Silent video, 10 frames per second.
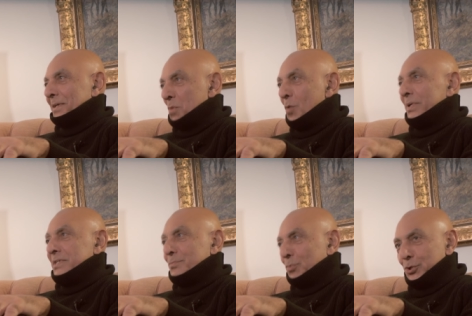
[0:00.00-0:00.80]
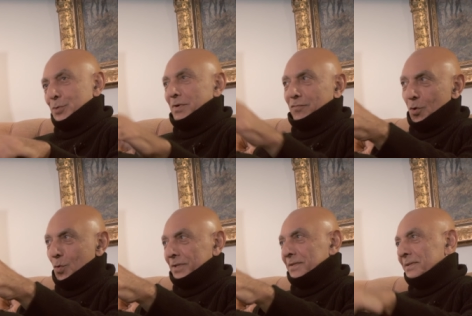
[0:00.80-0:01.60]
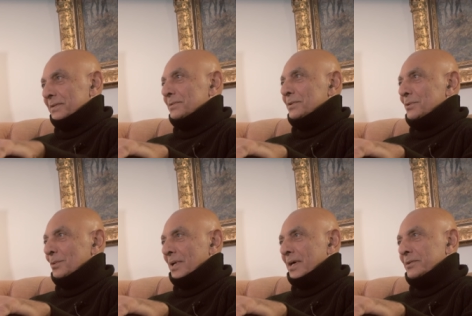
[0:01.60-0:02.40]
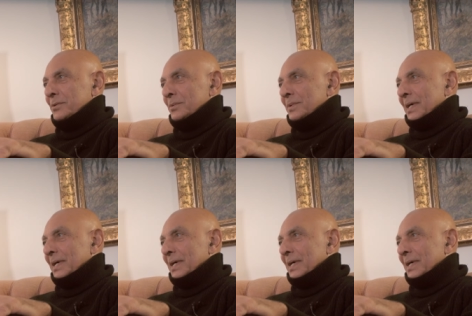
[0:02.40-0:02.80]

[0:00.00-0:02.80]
The moments push me forward to do what I do.